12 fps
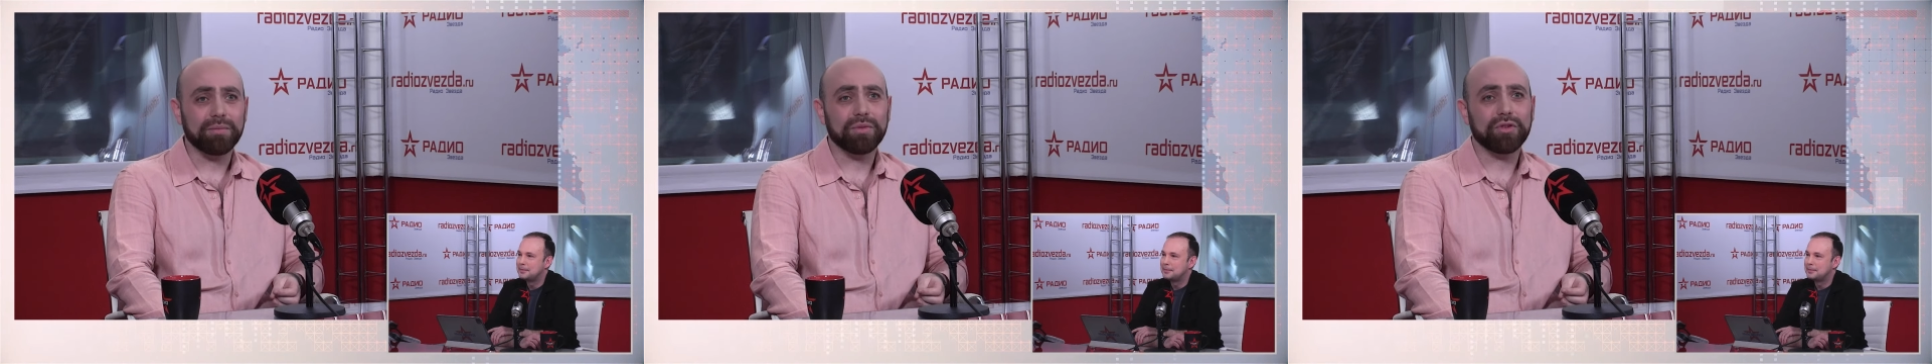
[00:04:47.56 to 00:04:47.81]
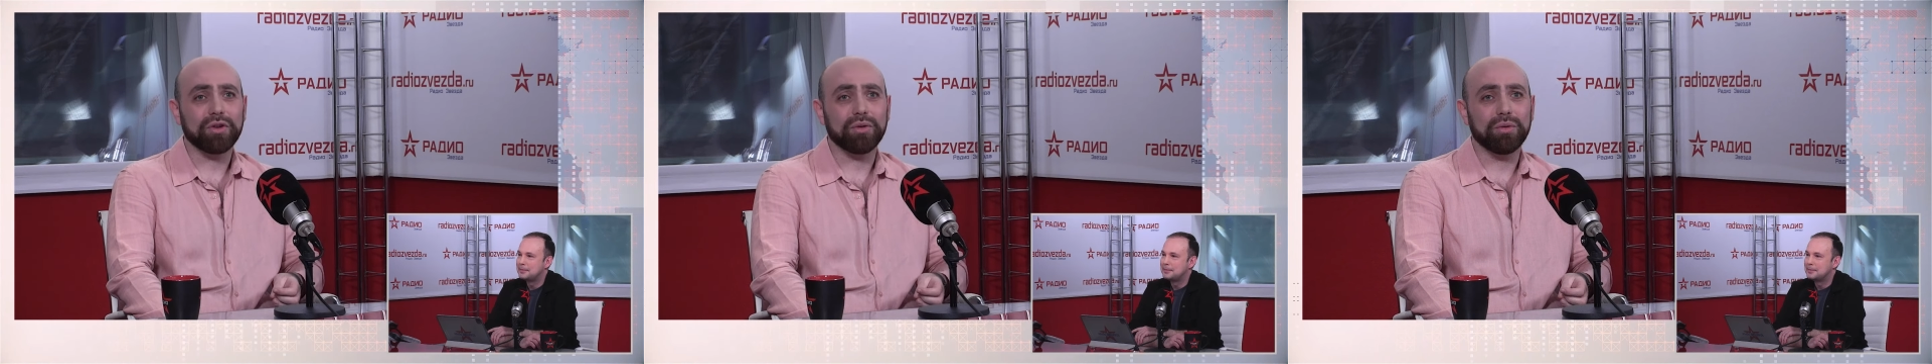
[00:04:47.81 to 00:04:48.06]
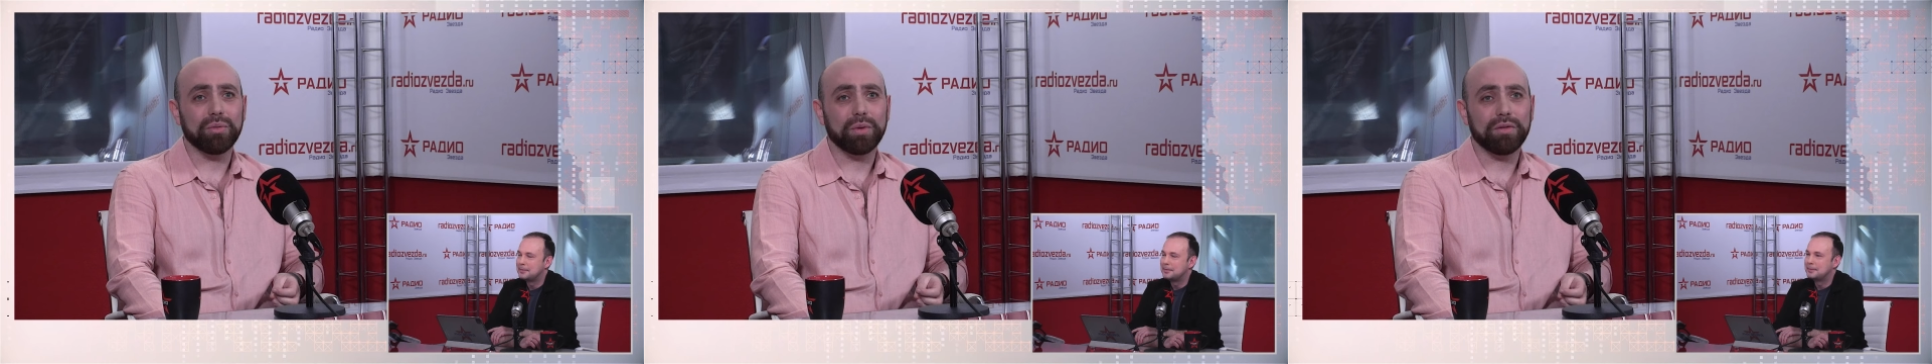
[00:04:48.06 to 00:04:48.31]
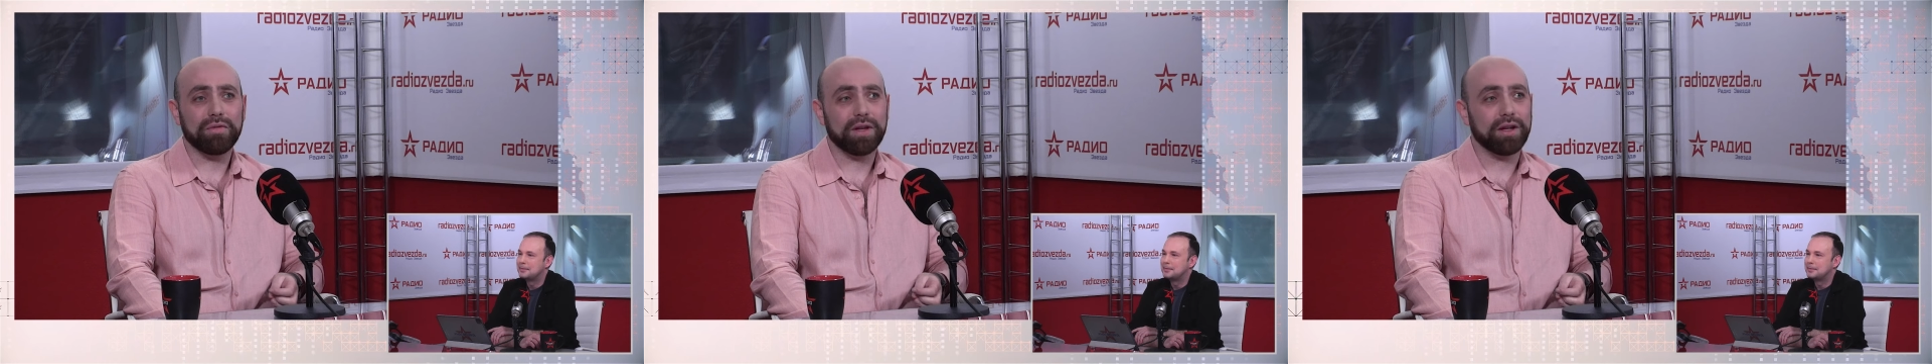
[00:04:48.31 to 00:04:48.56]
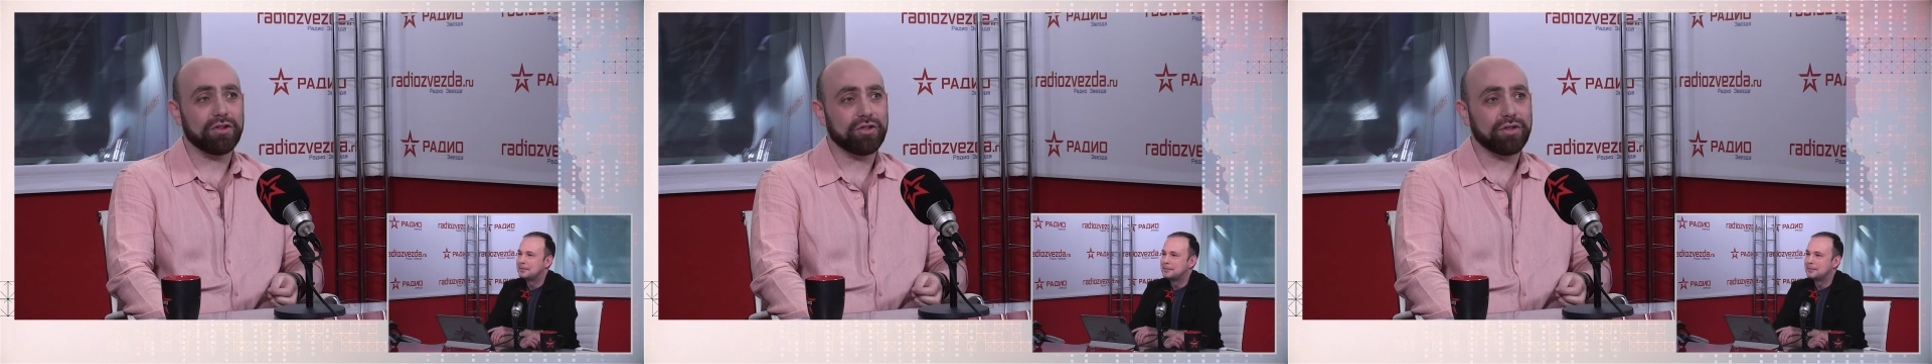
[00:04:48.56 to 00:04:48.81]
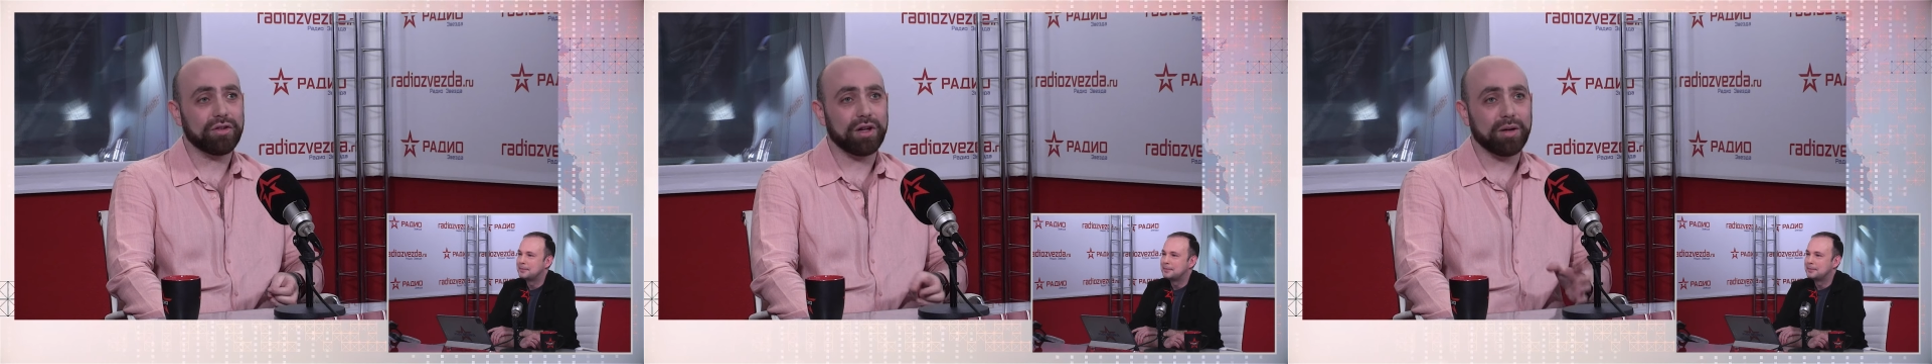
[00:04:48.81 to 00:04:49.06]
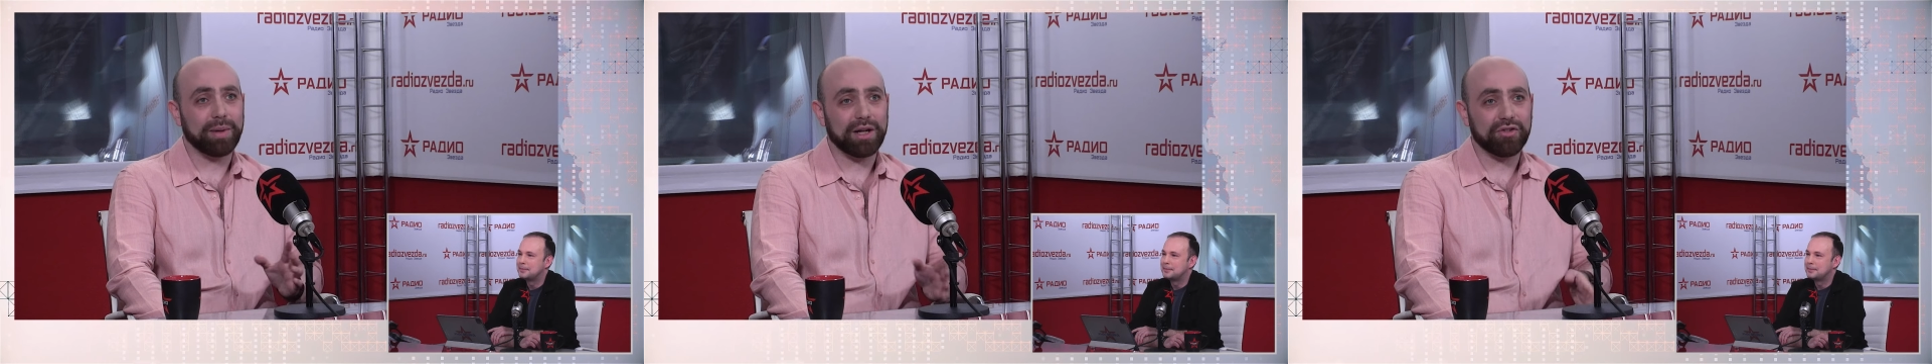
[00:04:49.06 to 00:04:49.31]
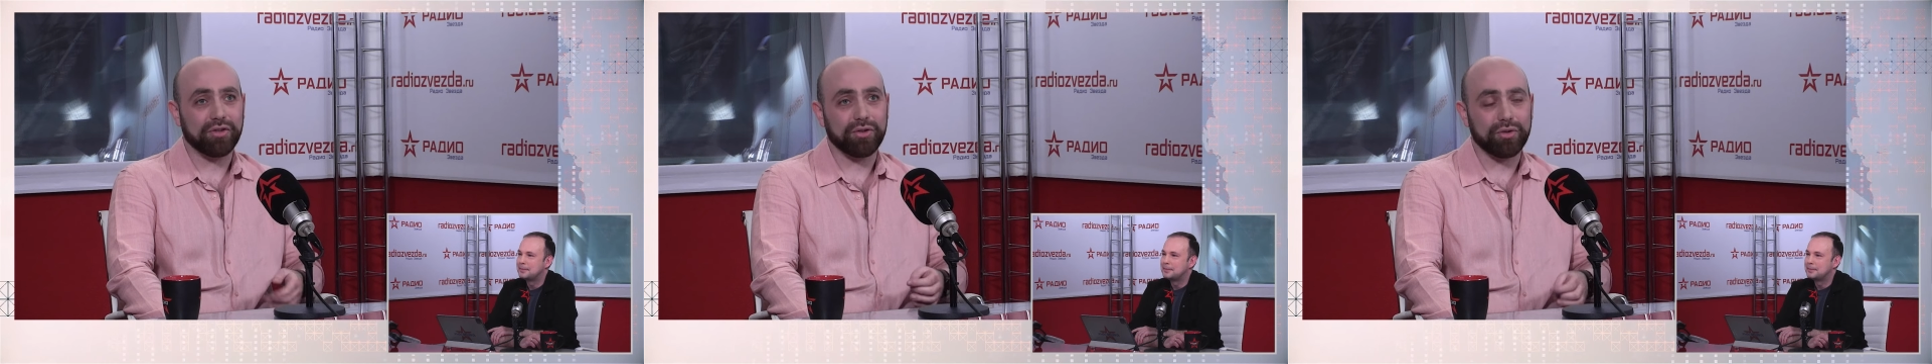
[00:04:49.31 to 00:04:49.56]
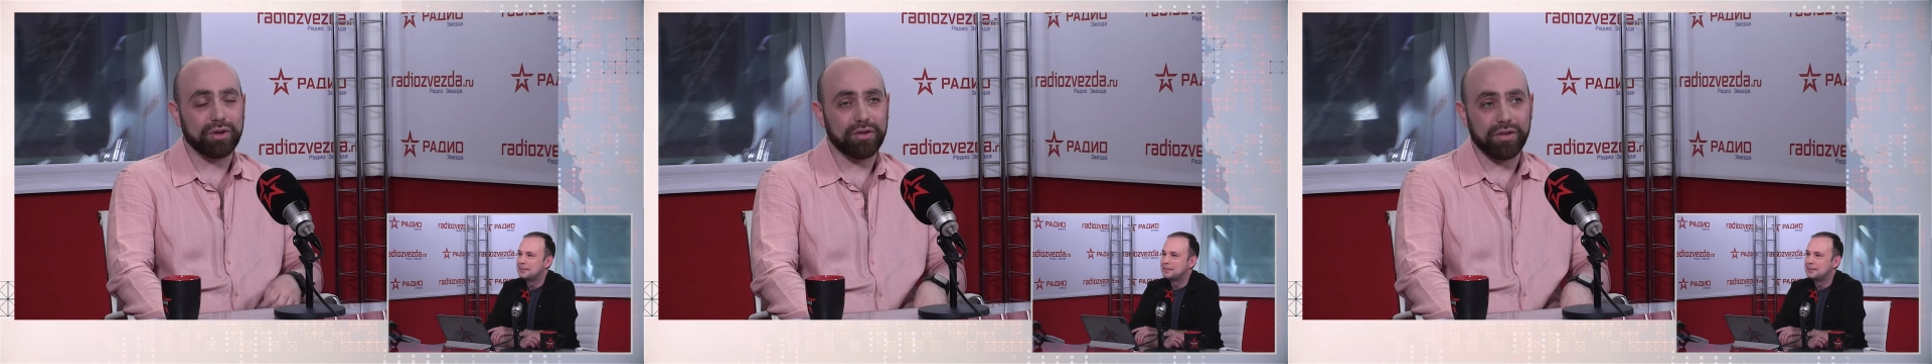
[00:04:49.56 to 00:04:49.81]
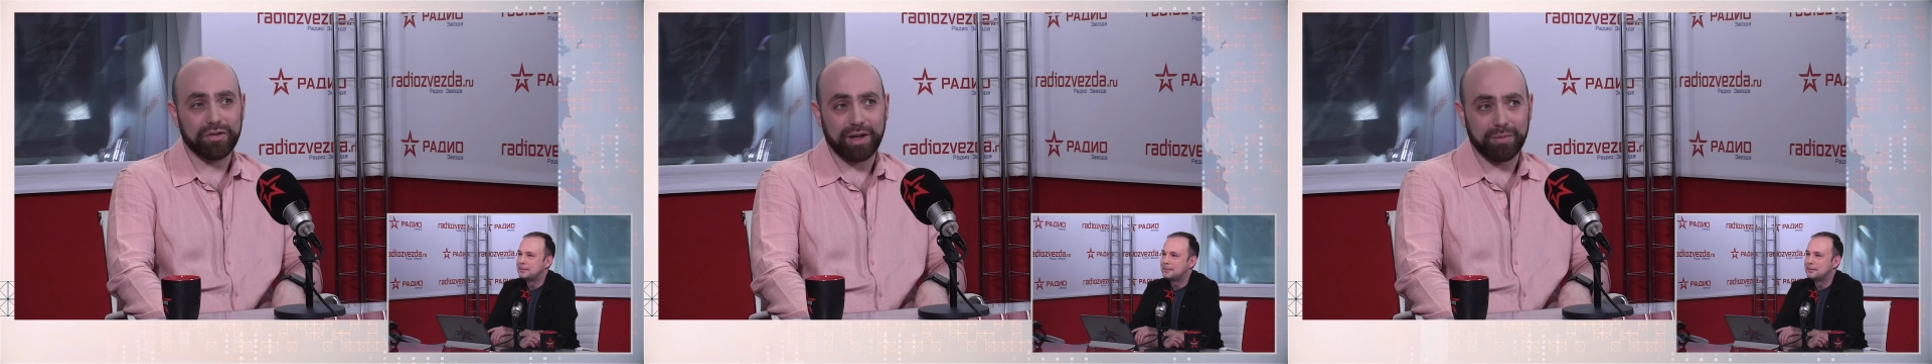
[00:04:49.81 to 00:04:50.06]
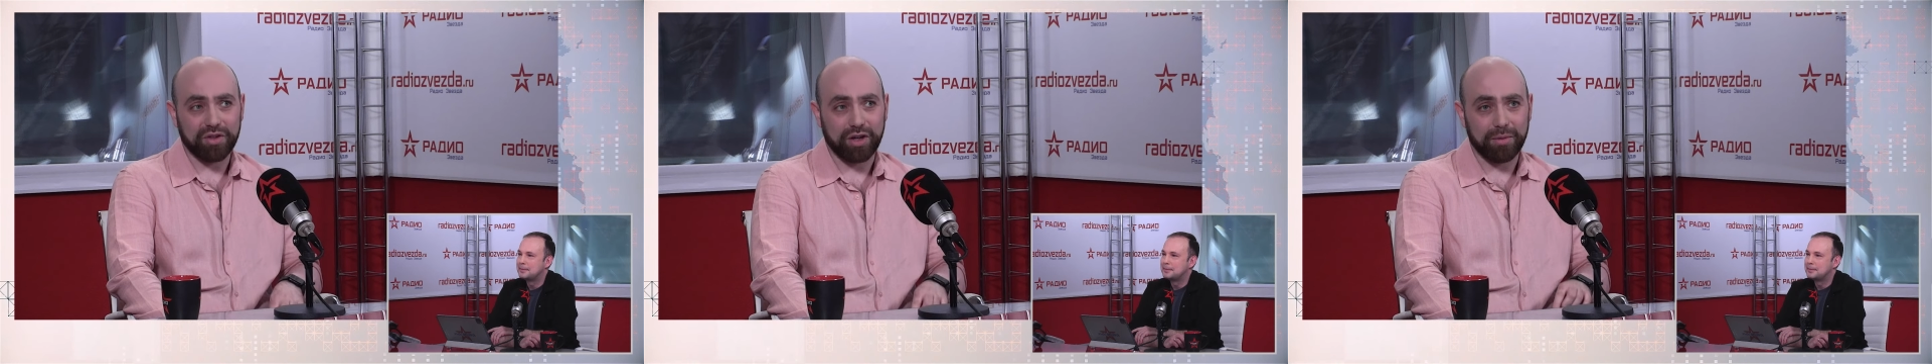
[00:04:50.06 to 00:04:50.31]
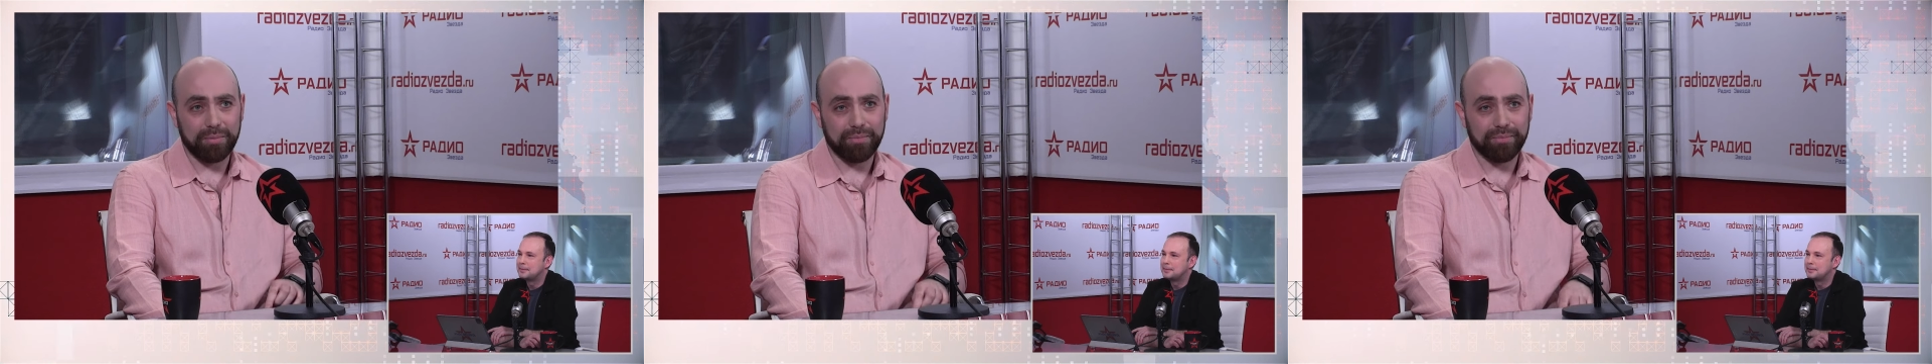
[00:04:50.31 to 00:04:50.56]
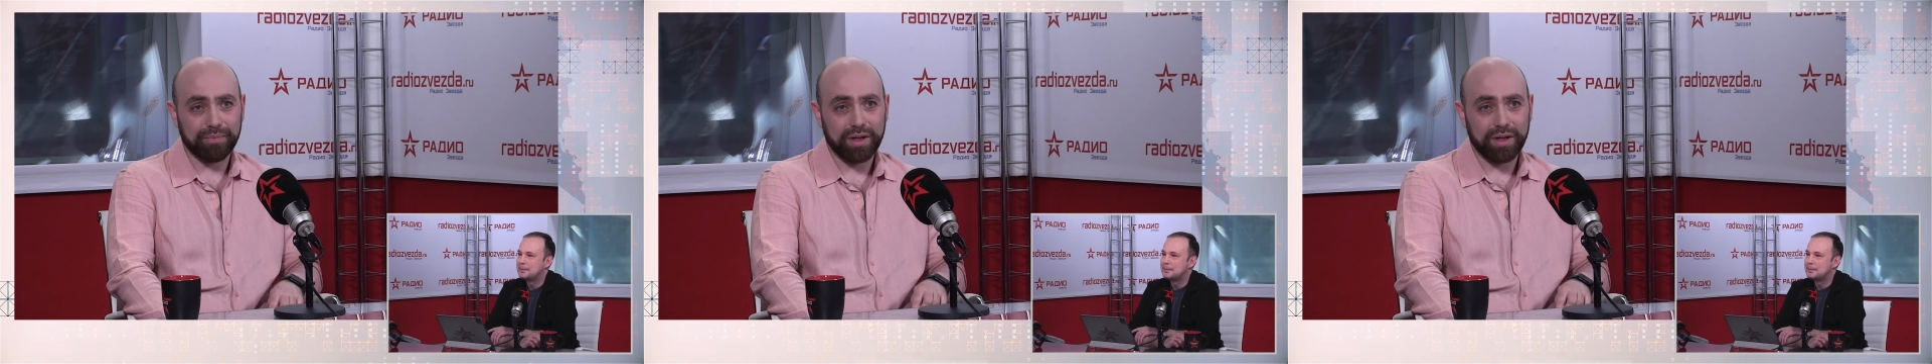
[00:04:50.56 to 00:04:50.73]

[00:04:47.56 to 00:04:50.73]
So we finished our bachelor degrees at the same time,